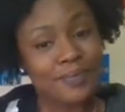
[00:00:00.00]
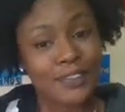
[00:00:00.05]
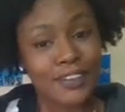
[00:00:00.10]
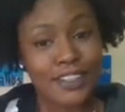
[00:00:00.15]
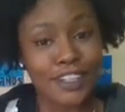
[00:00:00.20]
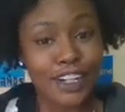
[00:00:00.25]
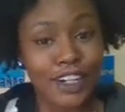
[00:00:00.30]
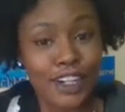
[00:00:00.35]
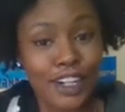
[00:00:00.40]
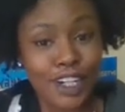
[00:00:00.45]

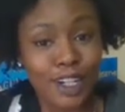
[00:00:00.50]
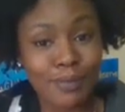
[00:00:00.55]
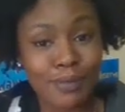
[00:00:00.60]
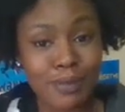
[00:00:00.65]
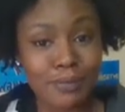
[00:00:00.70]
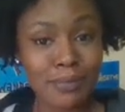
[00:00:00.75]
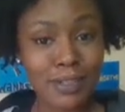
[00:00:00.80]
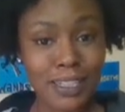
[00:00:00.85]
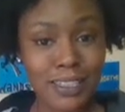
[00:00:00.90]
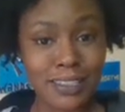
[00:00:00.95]
your girl
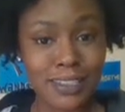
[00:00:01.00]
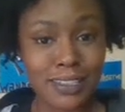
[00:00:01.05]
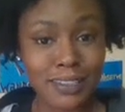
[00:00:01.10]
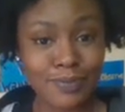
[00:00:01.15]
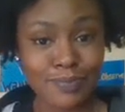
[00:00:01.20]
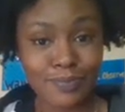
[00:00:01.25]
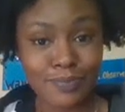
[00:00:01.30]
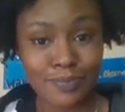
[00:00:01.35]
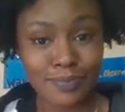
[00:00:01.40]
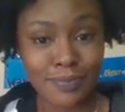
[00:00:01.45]
been busy.
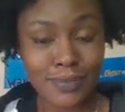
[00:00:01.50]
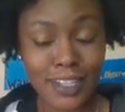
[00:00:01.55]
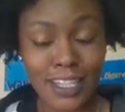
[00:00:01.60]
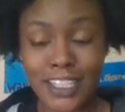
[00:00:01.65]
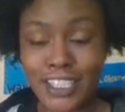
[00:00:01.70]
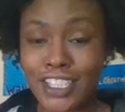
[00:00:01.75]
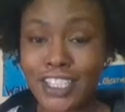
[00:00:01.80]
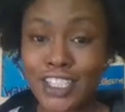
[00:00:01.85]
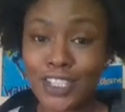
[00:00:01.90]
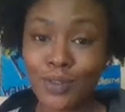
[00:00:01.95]

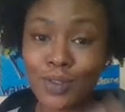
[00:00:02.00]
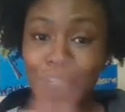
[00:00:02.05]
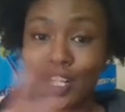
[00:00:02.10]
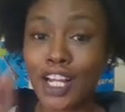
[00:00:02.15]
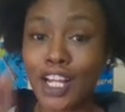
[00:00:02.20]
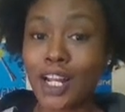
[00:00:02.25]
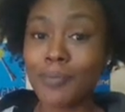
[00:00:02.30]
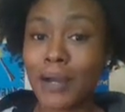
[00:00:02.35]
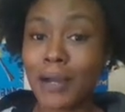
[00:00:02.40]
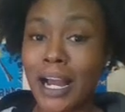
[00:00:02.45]
She's doing a
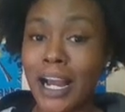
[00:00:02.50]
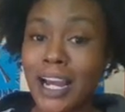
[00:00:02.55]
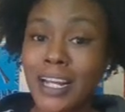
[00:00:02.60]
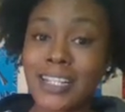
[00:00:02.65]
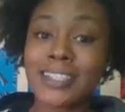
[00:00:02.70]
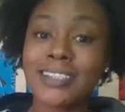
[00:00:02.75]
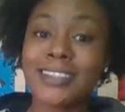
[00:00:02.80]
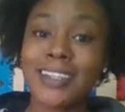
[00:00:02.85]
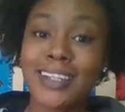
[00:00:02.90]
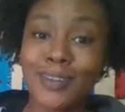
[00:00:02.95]
lot of behind the
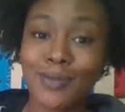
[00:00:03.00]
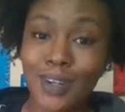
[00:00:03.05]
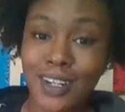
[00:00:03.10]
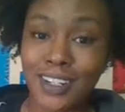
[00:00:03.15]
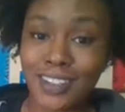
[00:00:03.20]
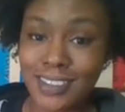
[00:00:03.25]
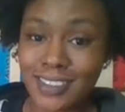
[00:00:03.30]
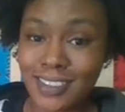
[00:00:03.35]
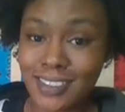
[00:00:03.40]
scenes work.